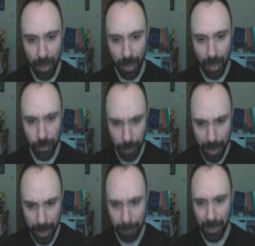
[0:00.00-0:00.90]
So
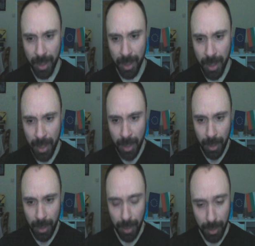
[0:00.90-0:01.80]
yeah,
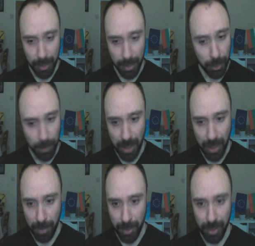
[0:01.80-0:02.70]
the good part
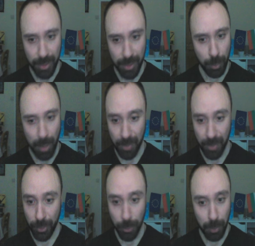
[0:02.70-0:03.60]
about it is weapons
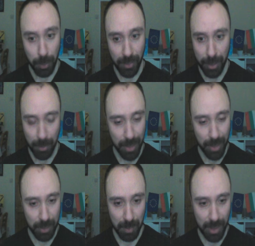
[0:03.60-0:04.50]
also provide with
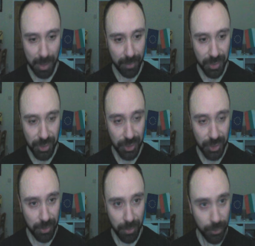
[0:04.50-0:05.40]
maximum life this
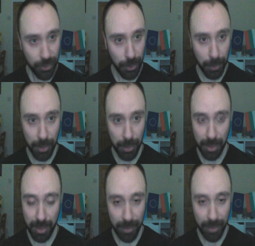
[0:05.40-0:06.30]
season, so you can
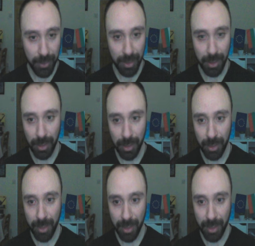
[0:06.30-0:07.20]
definitely
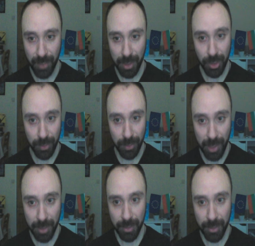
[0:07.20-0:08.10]
take advantage of
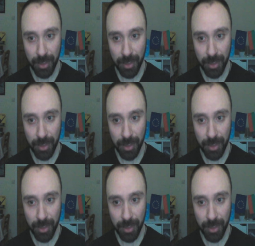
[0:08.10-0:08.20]
that.